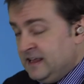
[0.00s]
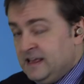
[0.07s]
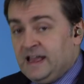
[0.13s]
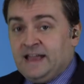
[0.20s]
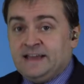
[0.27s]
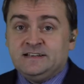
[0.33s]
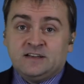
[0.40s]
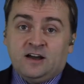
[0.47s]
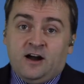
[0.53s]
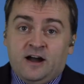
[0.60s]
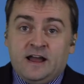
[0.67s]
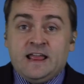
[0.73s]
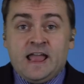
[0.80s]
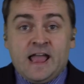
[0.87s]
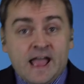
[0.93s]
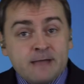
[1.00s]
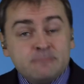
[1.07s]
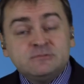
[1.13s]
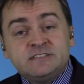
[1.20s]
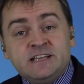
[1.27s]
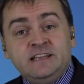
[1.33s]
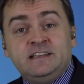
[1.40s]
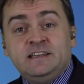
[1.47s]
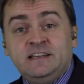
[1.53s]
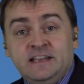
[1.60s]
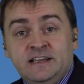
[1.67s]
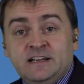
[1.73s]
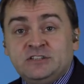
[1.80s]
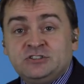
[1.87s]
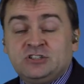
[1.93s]
And I am taking
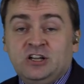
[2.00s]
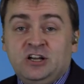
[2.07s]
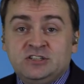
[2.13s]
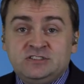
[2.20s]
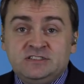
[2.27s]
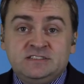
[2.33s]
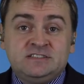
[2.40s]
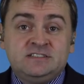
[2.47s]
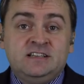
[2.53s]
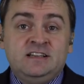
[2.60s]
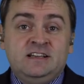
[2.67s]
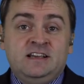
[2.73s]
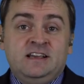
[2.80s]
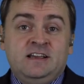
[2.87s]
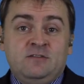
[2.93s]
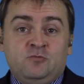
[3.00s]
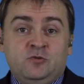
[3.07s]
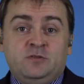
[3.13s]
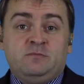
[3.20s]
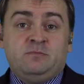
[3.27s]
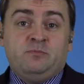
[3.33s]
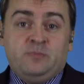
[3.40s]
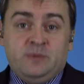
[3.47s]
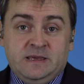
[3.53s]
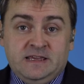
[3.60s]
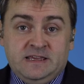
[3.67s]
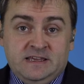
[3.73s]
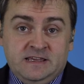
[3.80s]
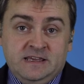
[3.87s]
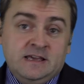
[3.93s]
English classes would
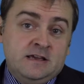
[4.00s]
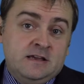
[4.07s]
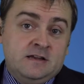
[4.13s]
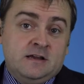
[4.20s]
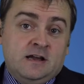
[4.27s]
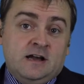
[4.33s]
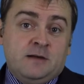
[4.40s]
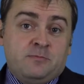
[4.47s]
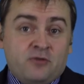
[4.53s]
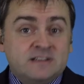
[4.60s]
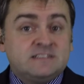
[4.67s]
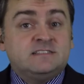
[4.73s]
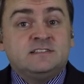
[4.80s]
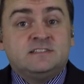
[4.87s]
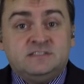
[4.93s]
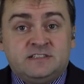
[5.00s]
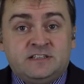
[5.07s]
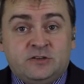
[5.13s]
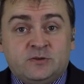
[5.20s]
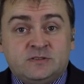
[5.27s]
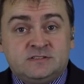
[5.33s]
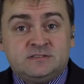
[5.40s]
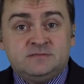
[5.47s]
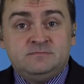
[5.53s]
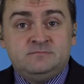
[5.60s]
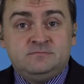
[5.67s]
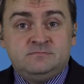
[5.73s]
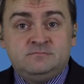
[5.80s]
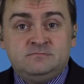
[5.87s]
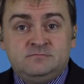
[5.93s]
be present continuous,
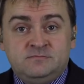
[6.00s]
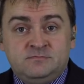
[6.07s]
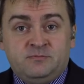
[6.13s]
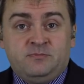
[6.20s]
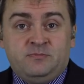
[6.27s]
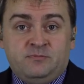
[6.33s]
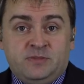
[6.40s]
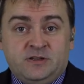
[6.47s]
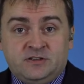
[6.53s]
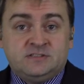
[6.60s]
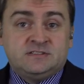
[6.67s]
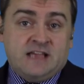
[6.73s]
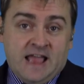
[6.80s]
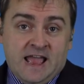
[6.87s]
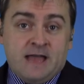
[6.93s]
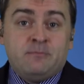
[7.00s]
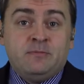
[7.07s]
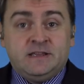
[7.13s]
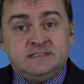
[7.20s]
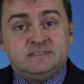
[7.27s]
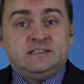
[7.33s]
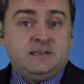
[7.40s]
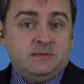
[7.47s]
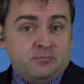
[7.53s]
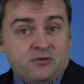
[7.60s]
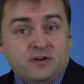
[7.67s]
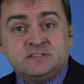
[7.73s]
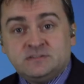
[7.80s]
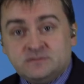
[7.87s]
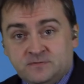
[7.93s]
because am is the
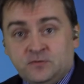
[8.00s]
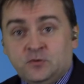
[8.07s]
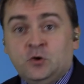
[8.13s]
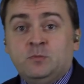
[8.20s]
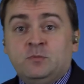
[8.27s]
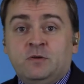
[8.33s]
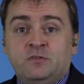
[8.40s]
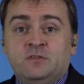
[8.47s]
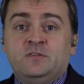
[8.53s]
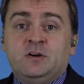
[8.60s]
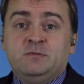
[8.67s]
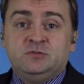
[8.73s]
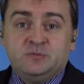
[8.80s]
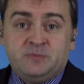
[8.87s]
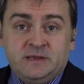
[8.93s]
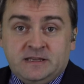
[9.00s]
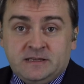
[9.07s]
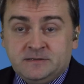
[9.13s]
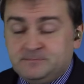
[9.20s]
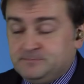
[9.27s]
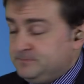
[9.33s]
present form of the verb to be.